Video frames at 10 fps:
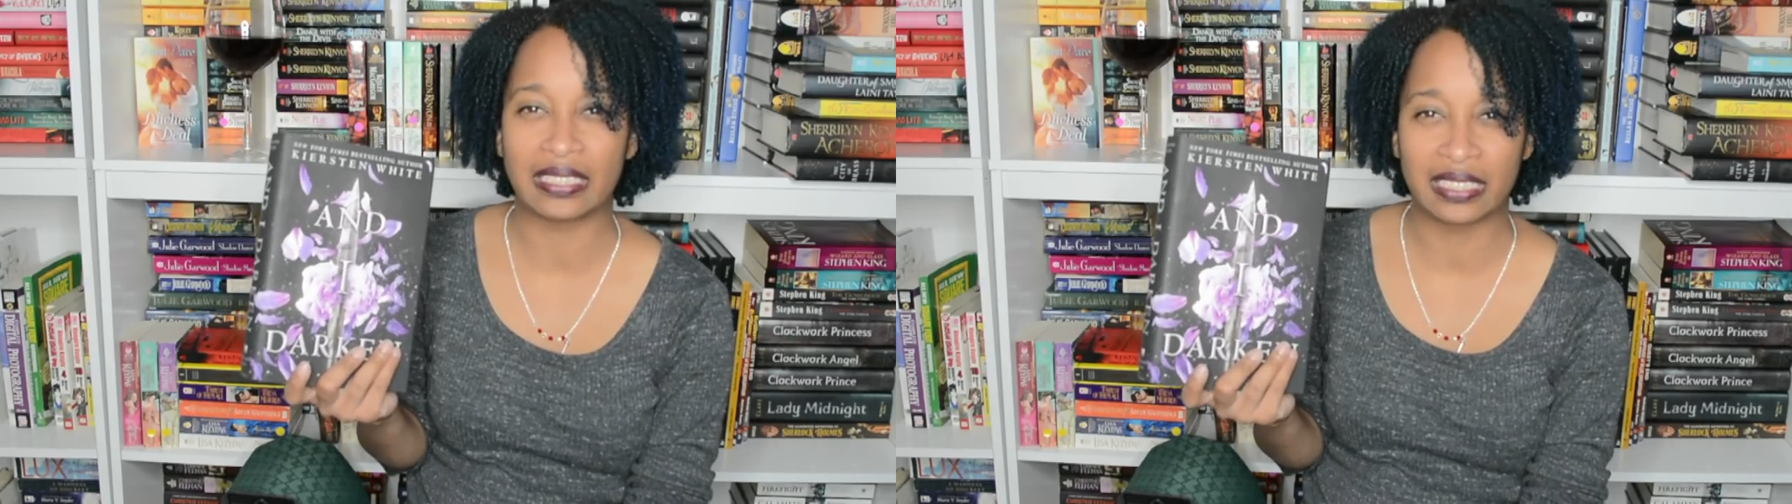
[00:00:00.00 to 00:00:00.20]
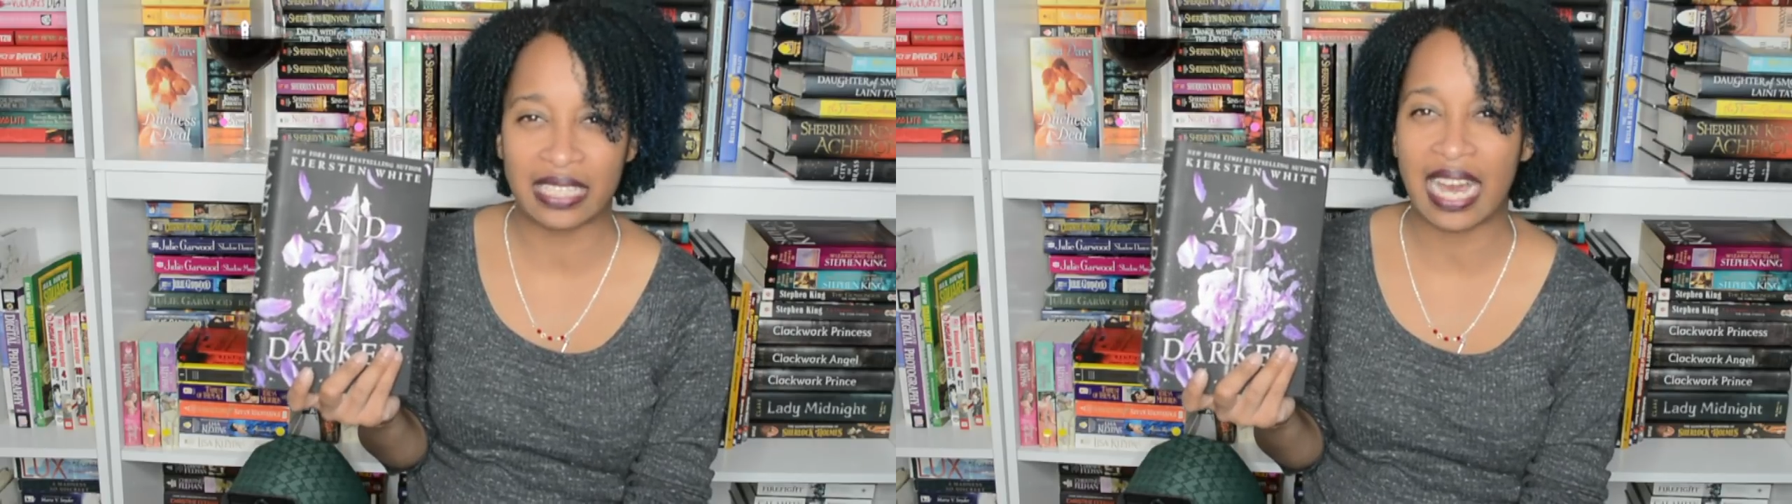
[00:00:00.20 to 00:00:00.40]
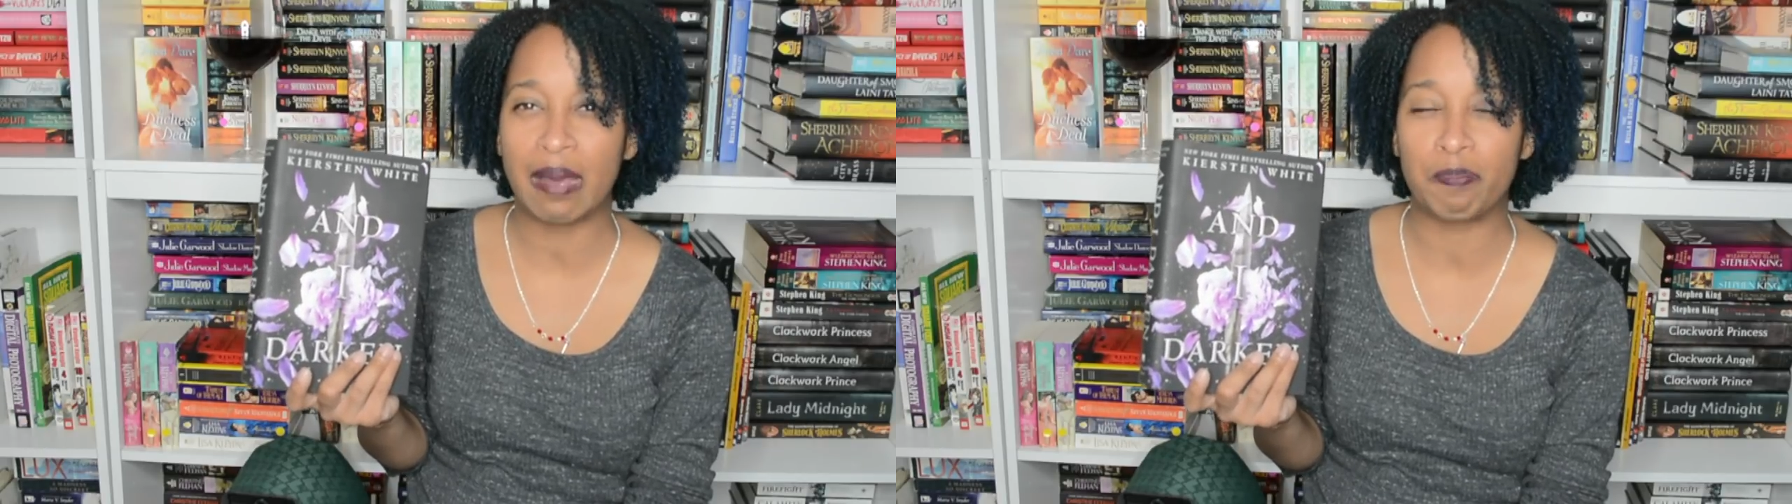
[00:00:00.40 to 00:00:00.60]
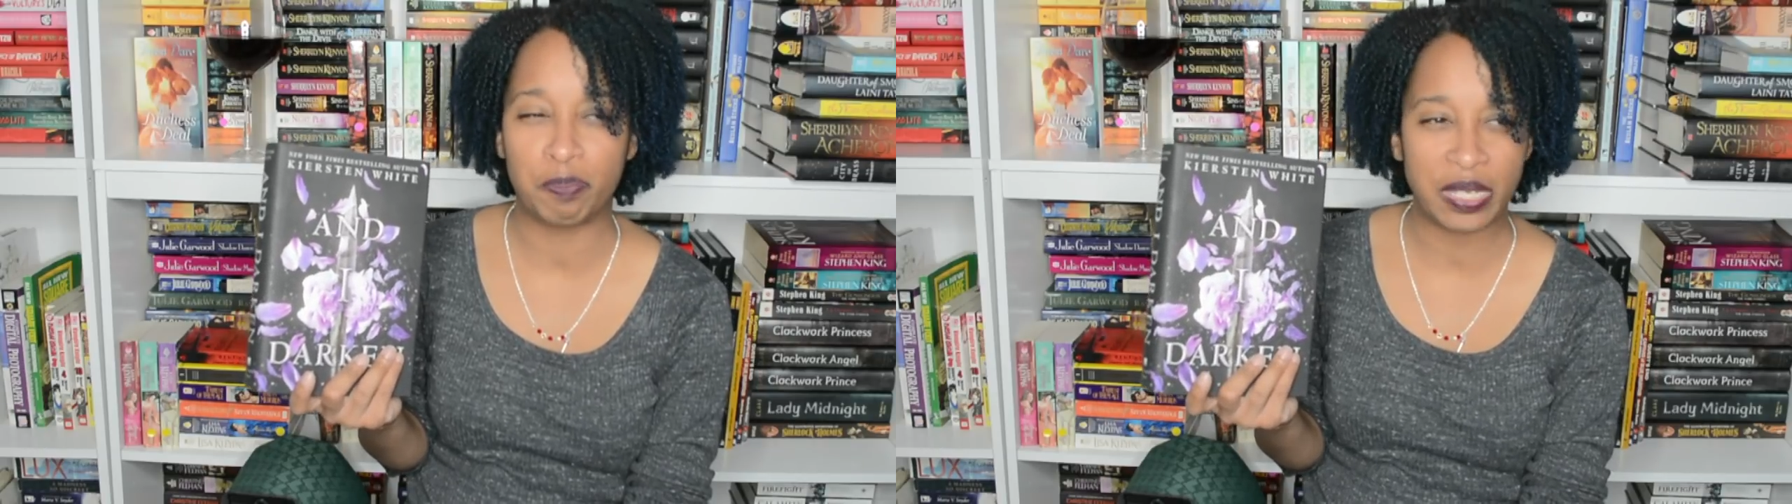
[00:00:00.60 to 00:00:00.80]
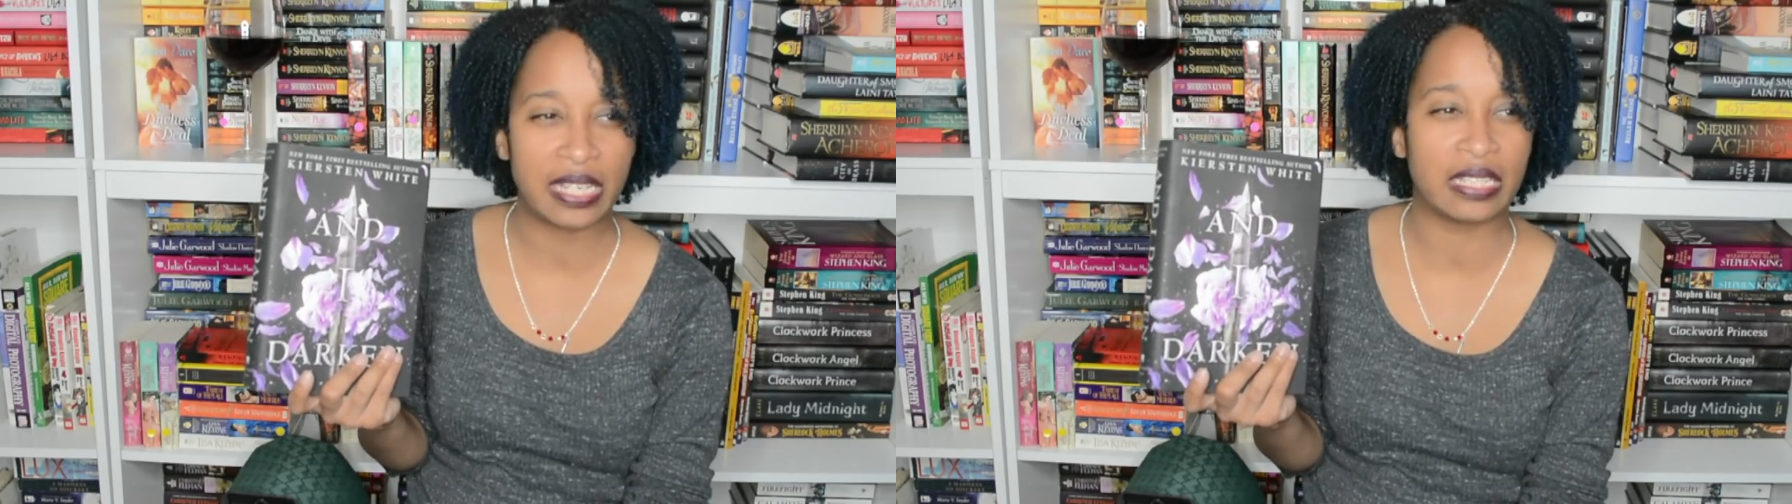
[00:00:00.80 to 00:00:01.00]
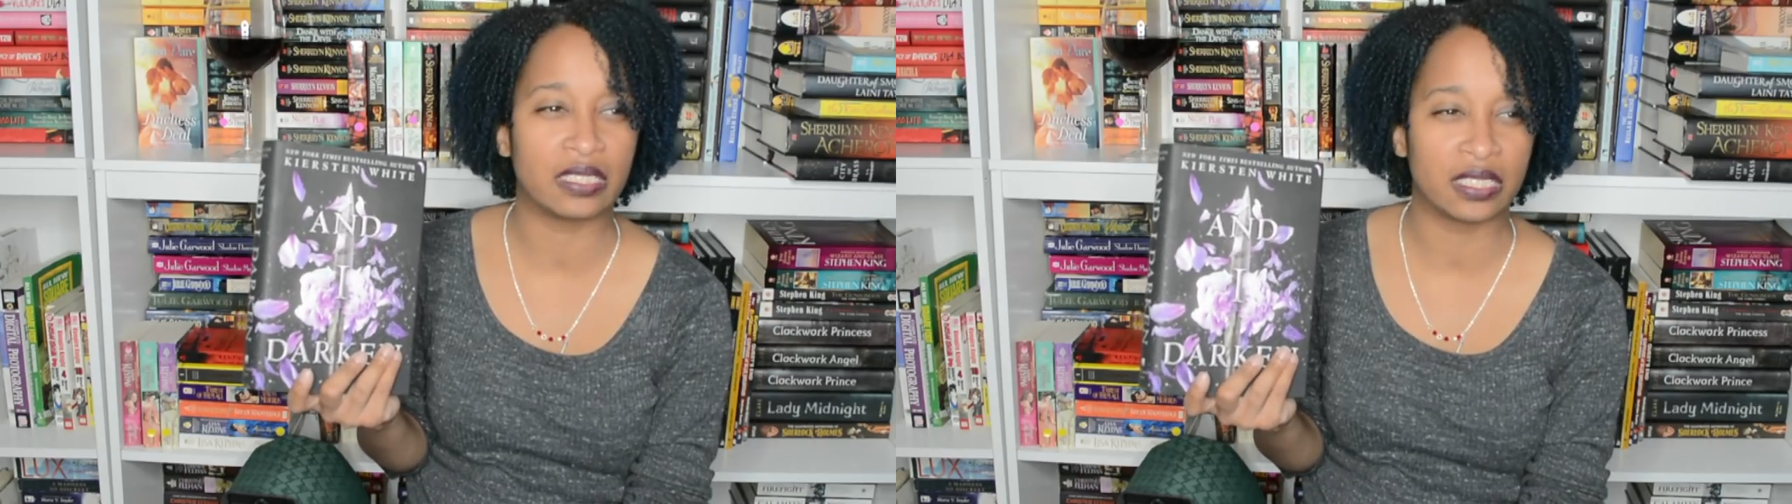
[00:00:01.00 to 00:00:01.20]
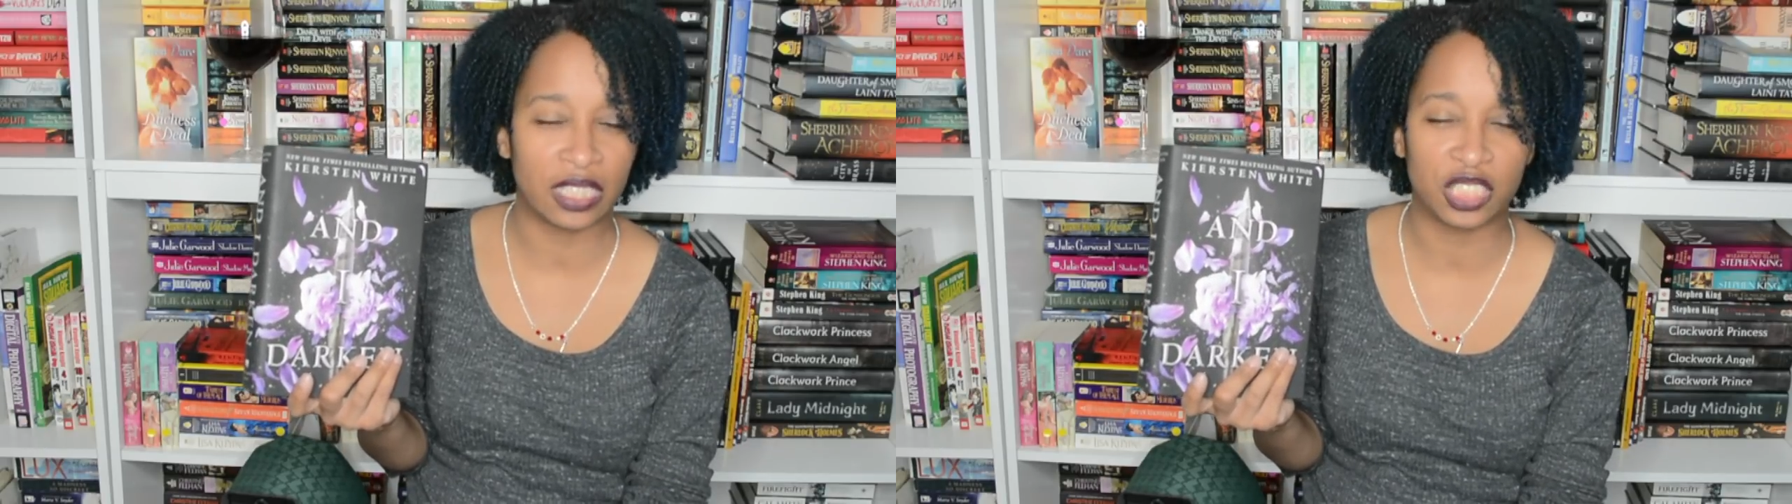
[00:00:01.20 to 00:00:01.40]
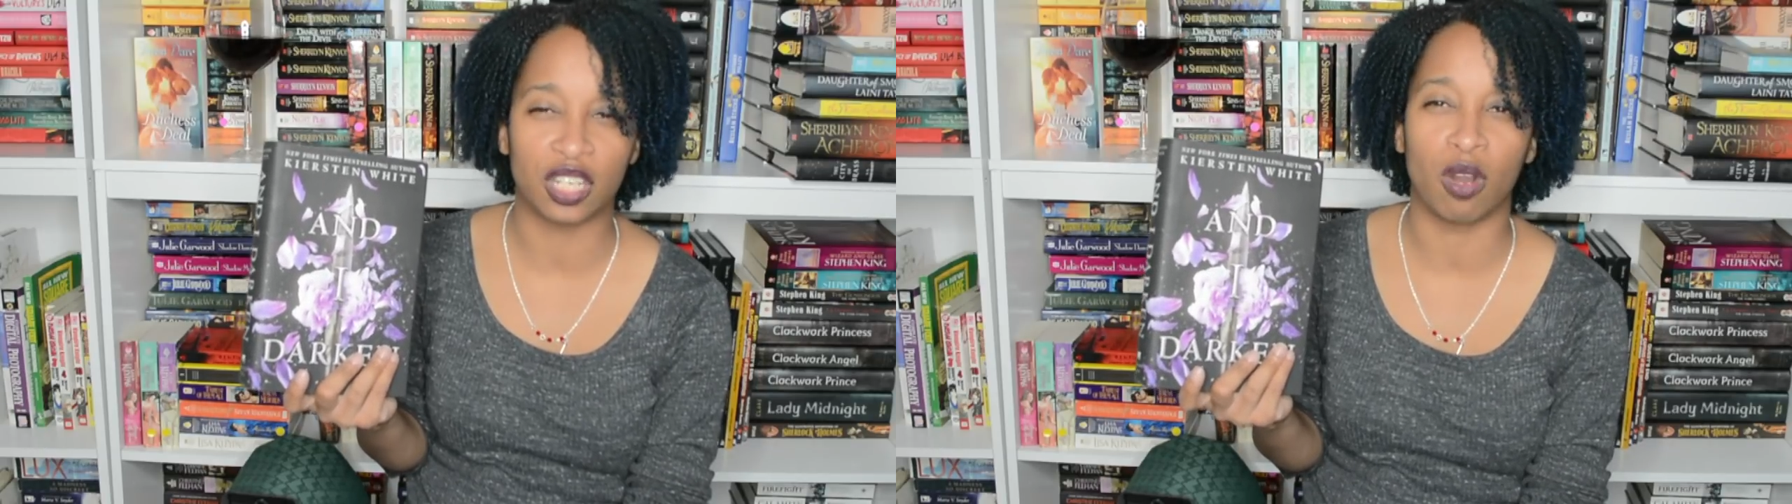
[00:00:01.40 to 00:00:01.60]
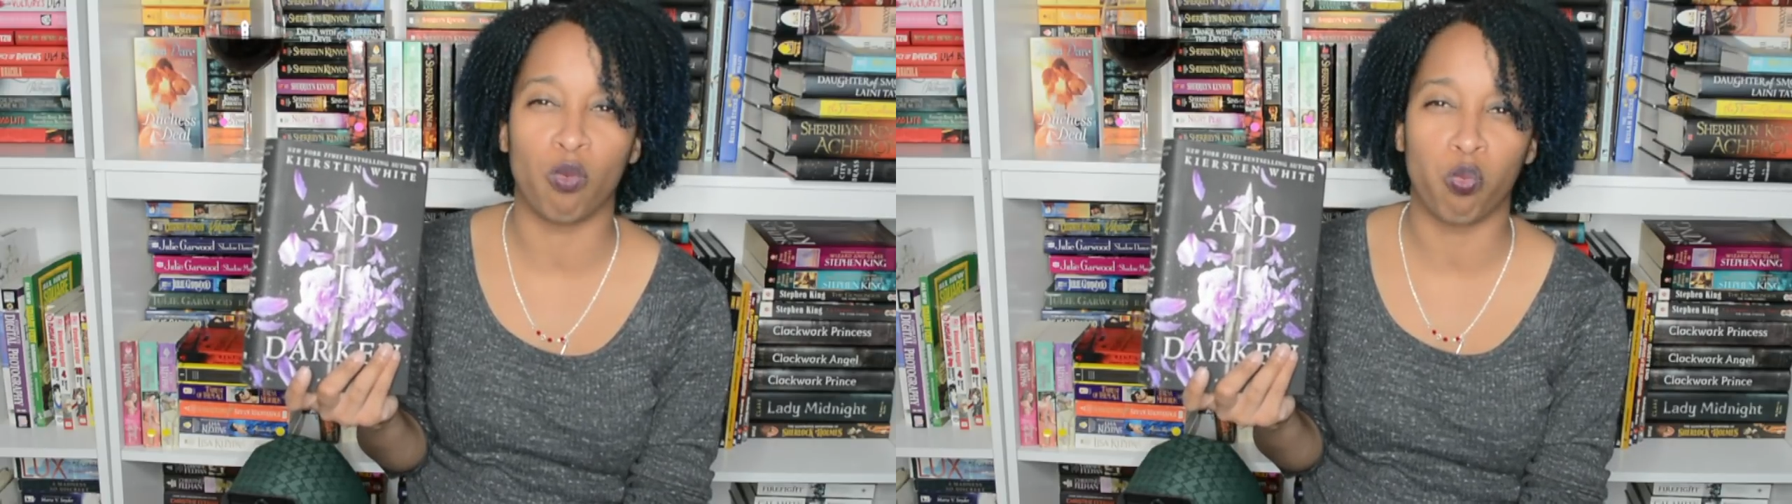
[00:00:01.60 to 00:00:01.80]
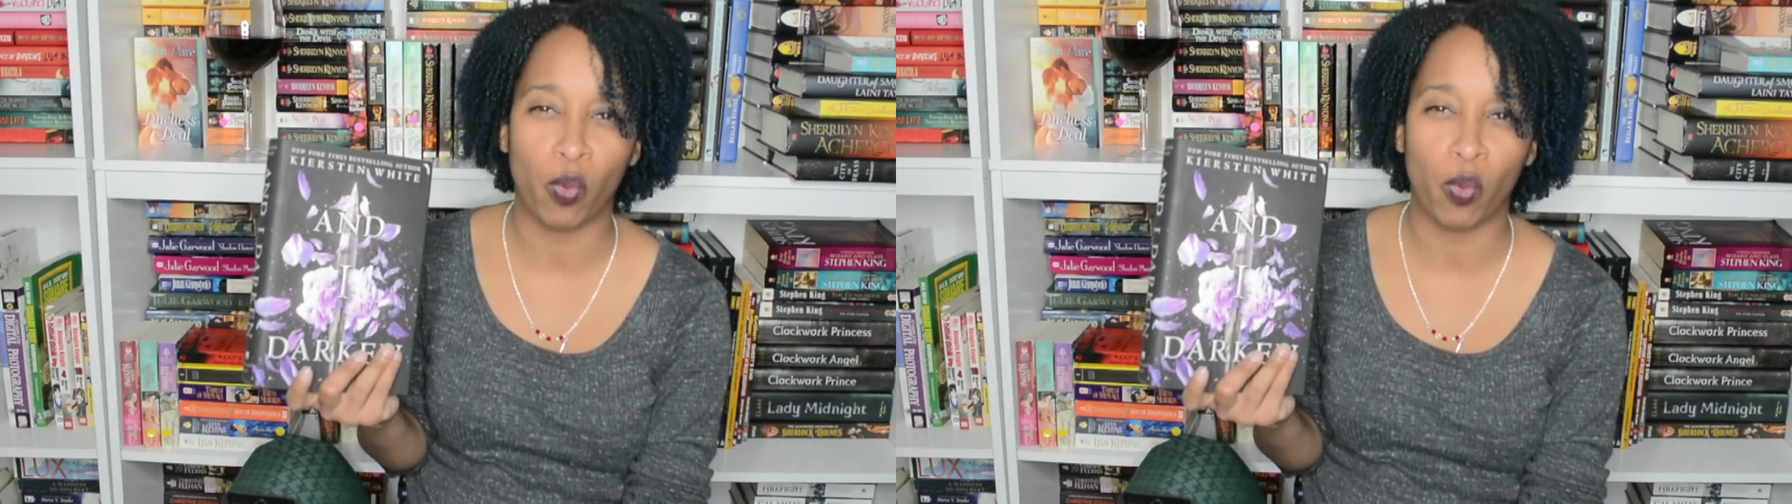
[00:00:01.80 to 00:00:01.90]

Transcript: Stop being such a